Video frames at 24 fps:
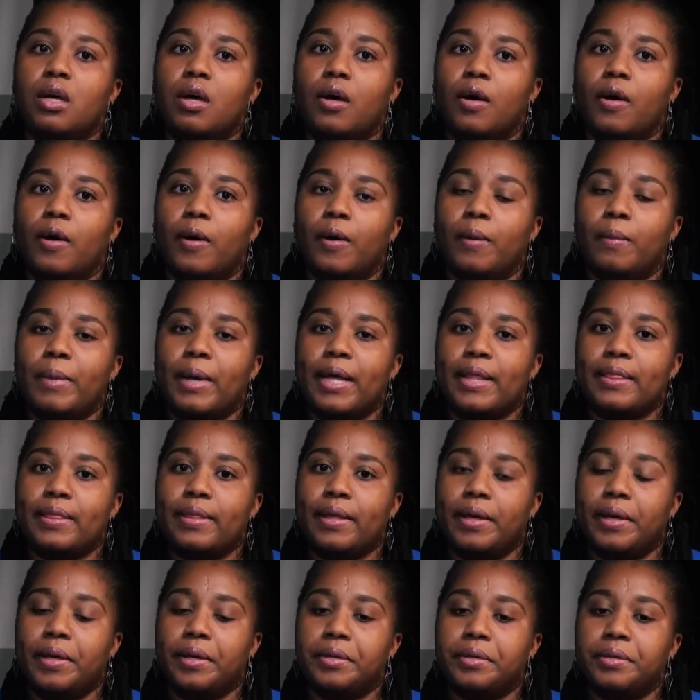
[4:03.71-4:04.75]
and
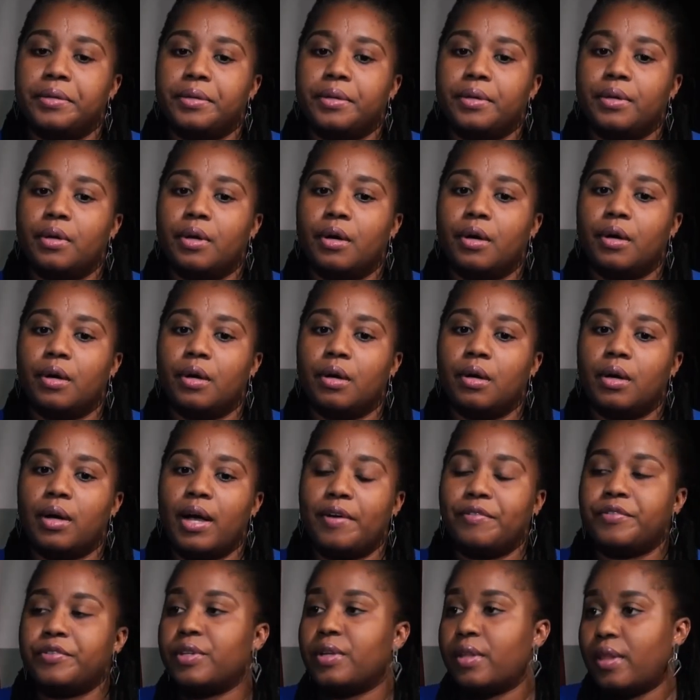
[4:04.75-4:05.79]
then
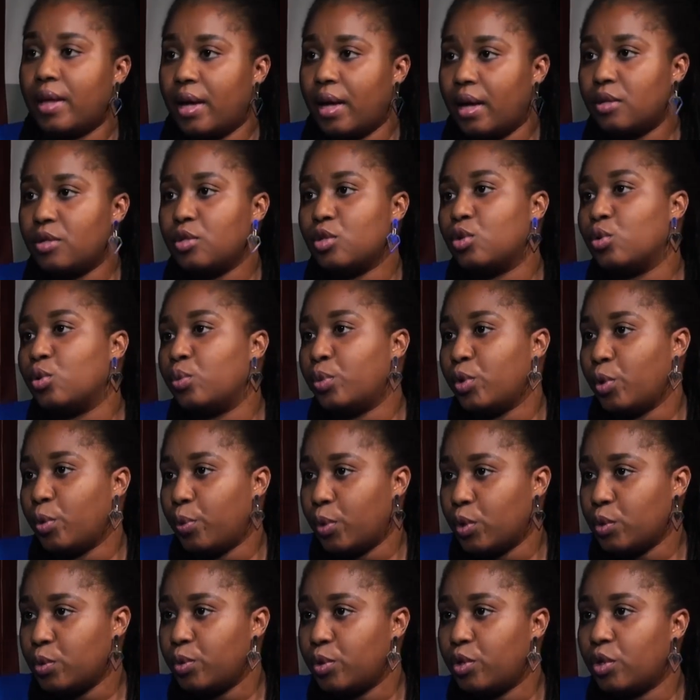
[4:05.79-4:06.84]
after that, your
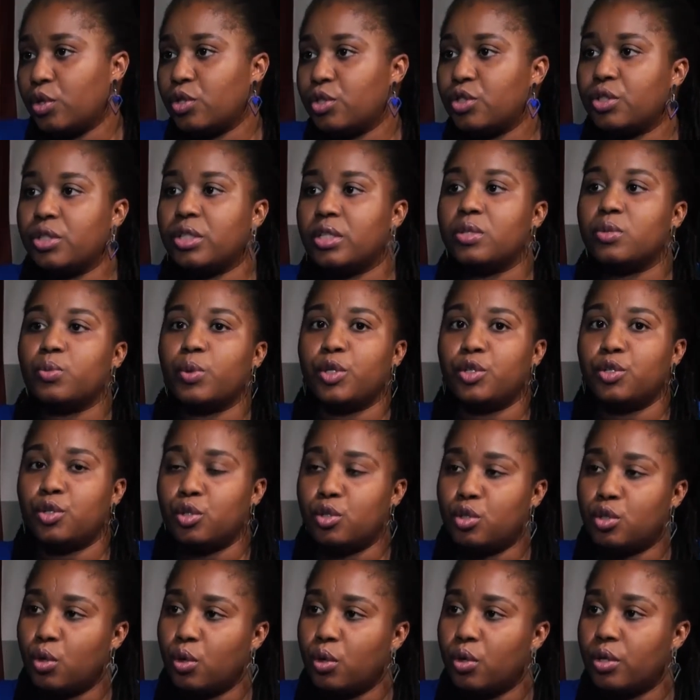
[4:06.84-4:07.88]
post-production is when you're
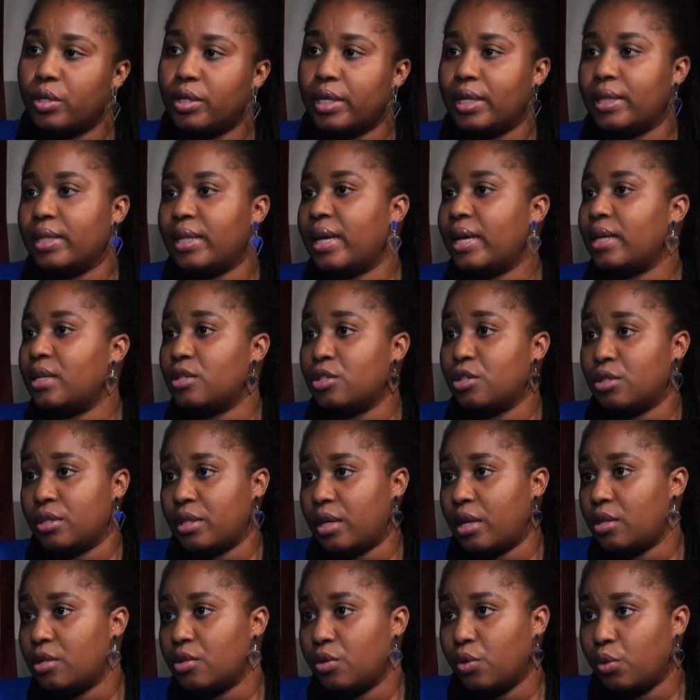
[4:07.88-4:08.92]
done and the editors
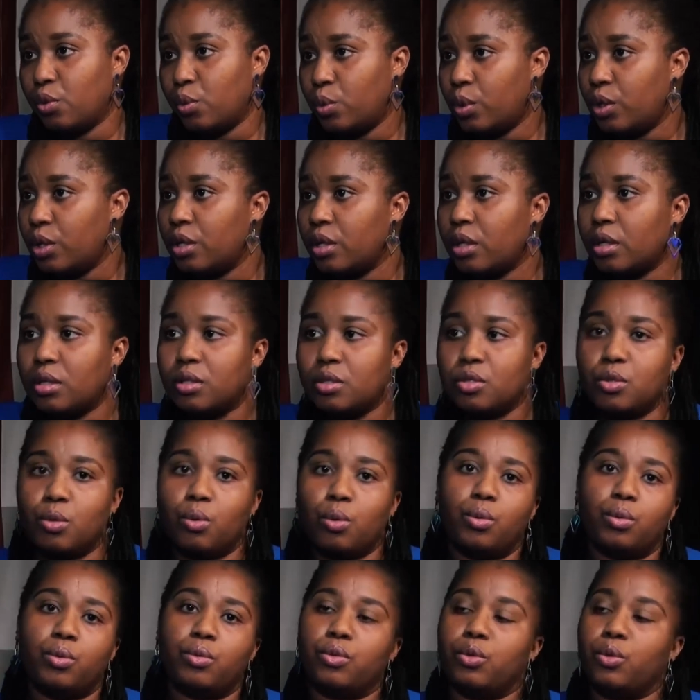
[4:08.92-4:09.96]
get on the work.
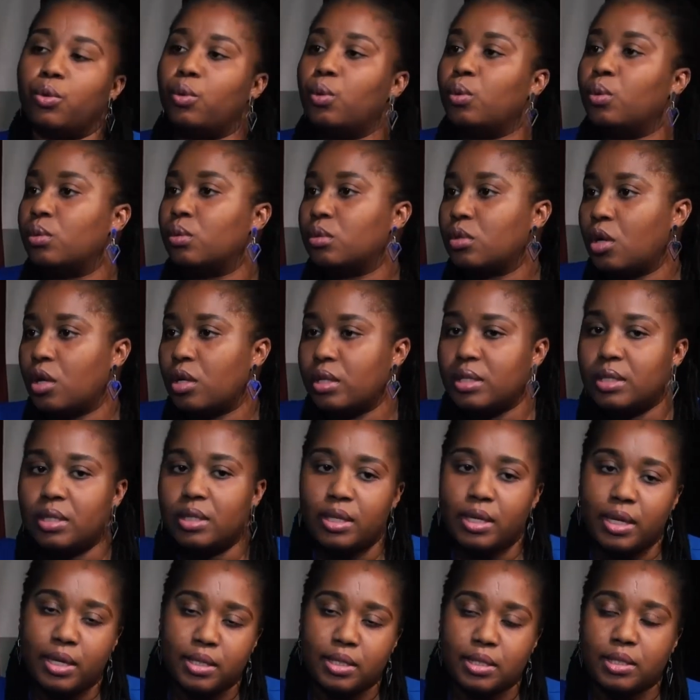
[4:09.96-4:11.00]
So the whole cutting,
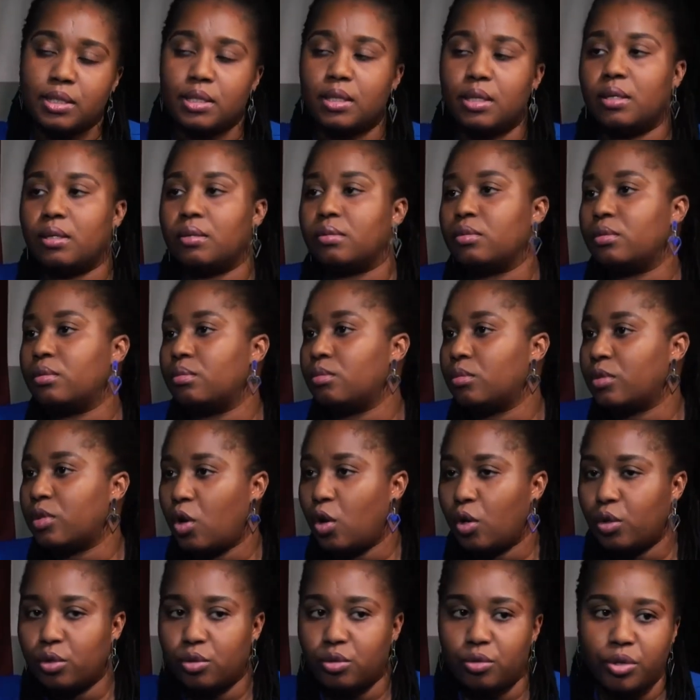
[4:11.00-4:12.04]
editing,
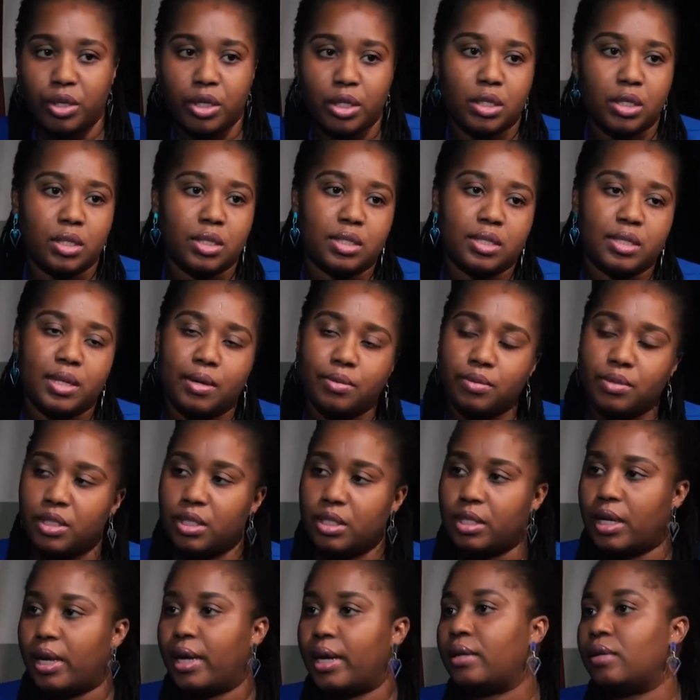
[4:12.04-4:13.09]
color grading, sound
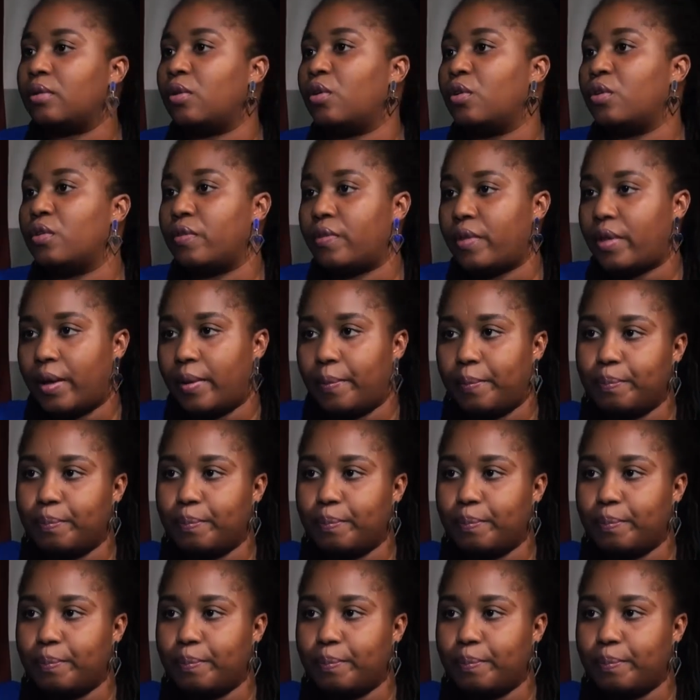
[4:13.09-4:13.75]
design, all of that.